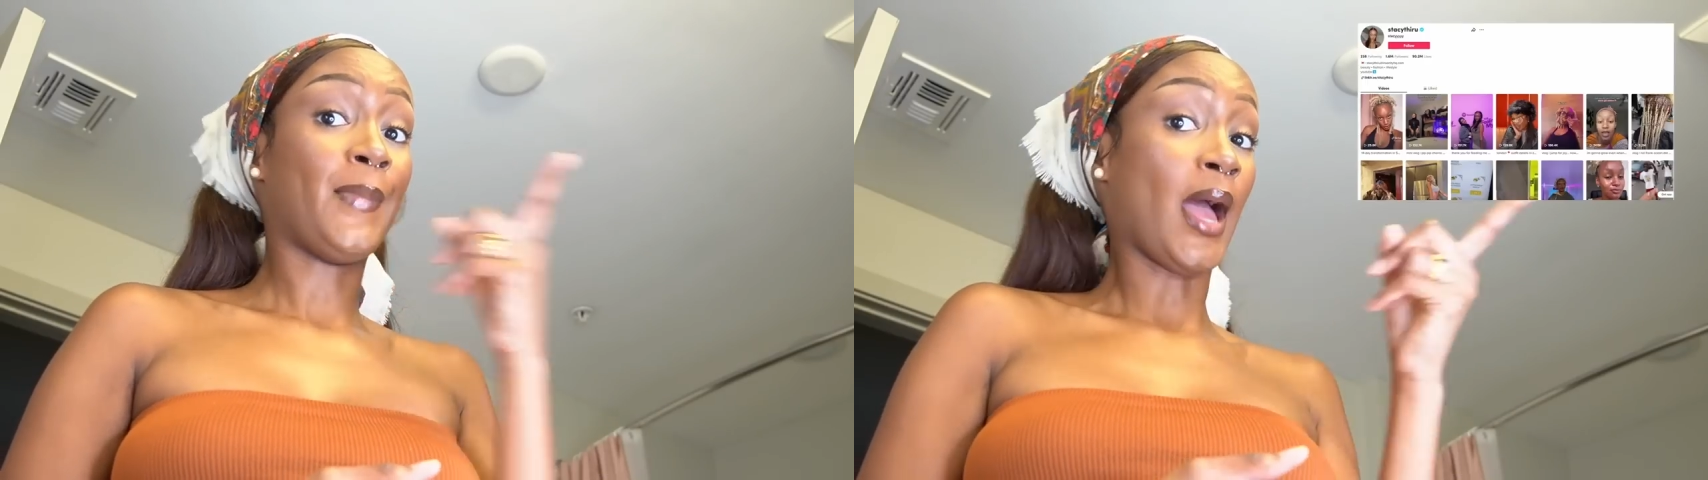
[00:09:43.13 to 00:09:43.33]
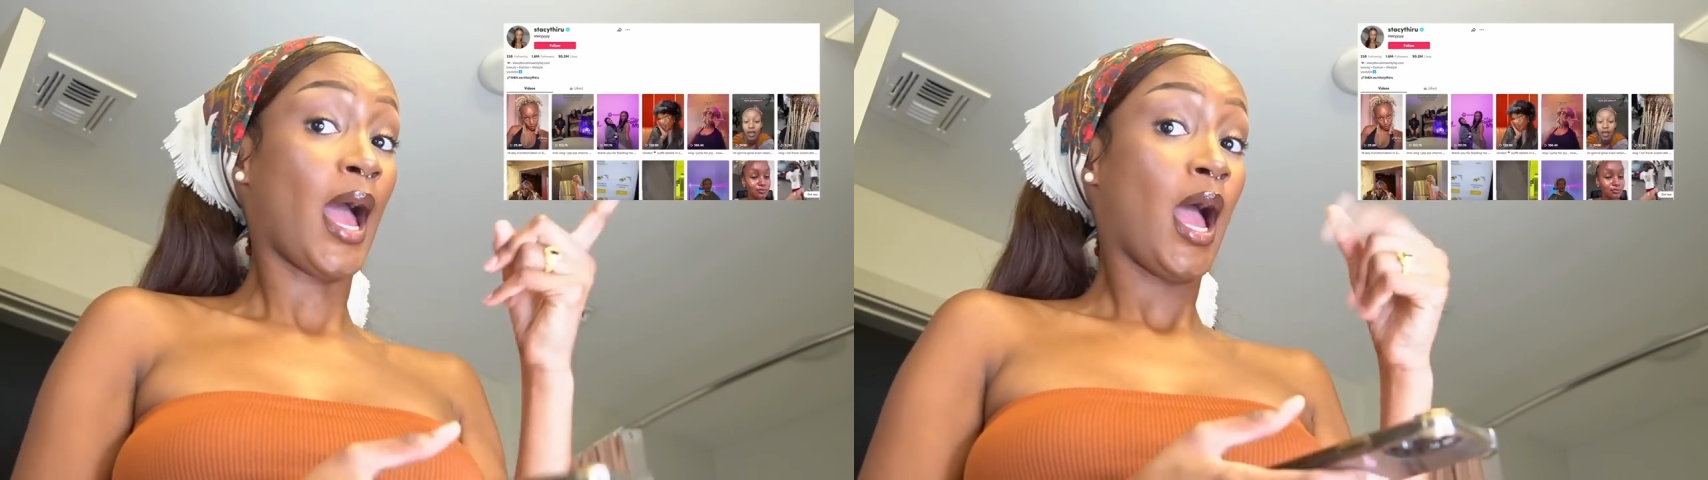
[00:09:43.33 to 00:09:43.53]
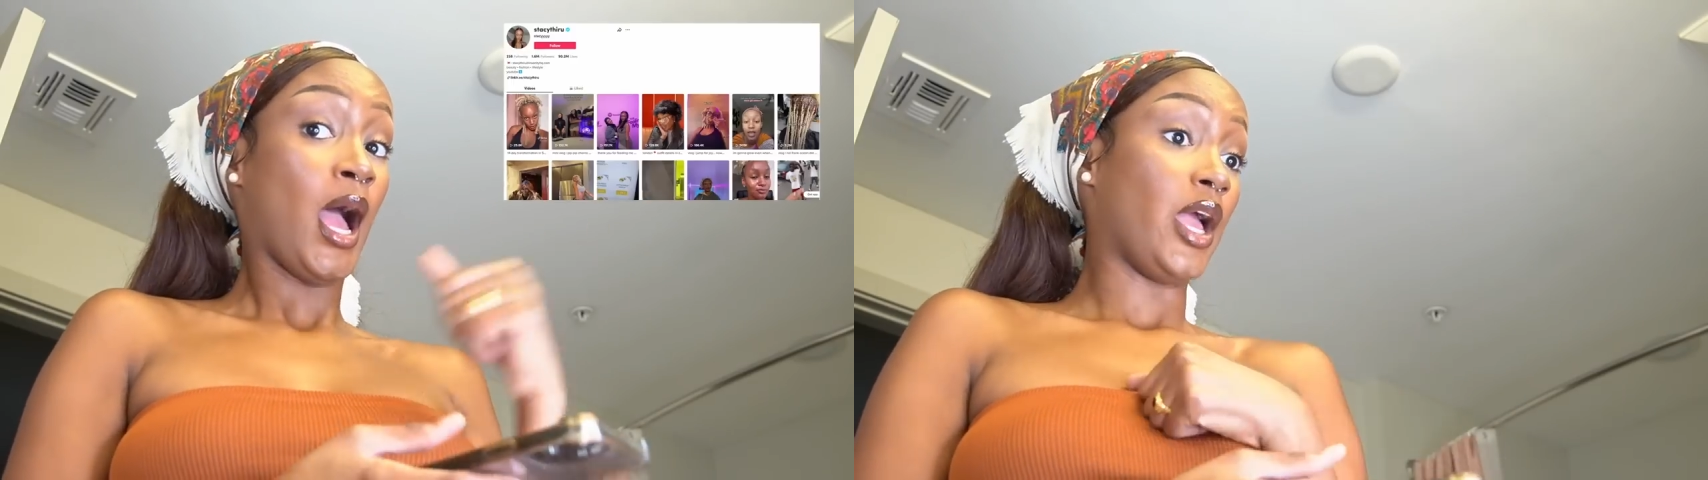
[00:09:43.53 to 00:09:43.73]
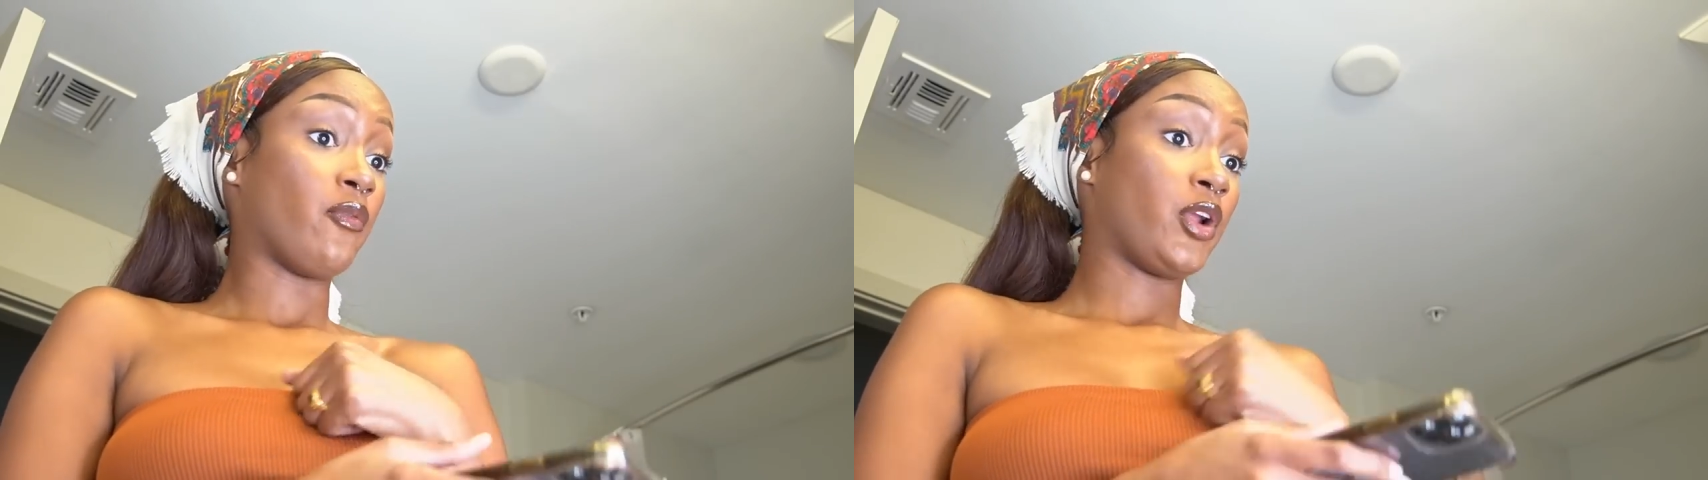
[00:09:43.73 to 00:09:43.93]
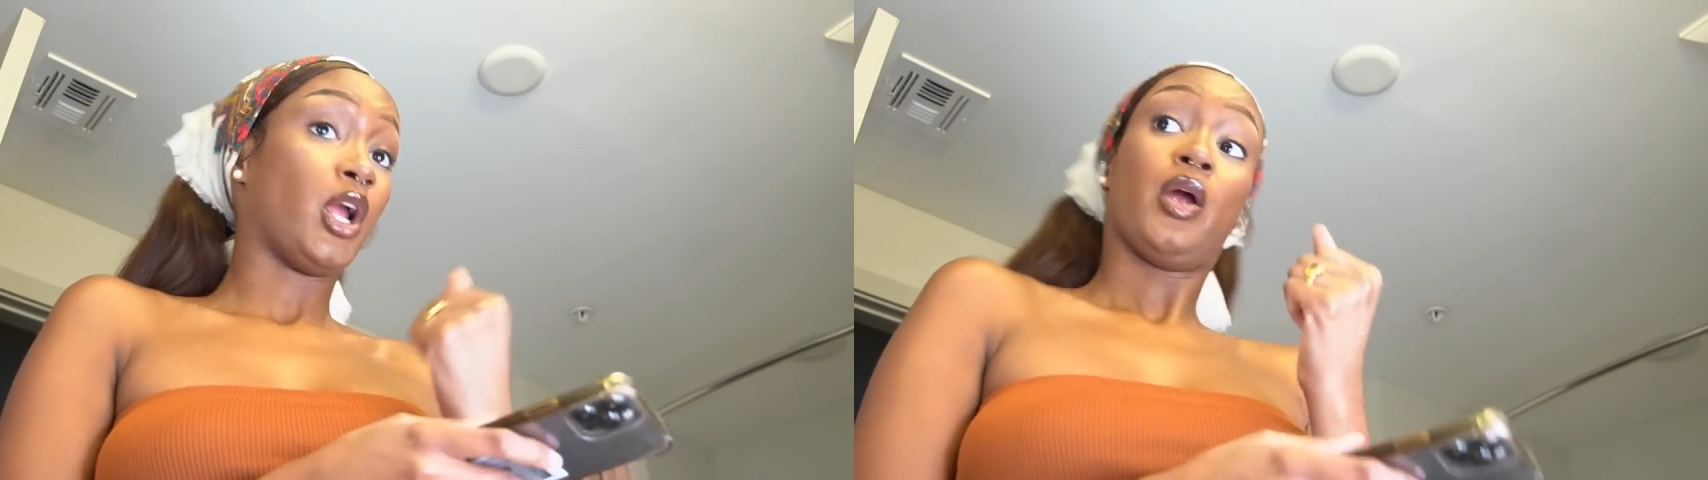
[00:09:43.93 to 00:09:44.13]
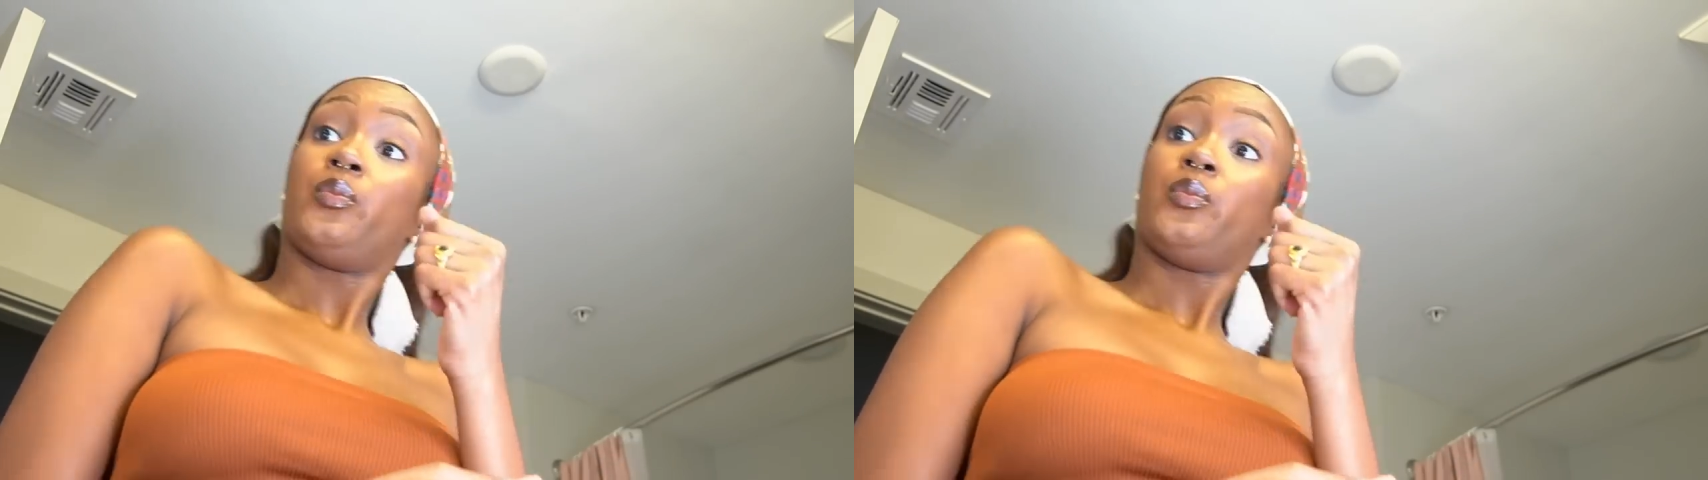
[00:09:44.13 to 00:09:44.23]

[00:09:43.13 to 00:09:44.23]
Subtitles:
Bah! And right here.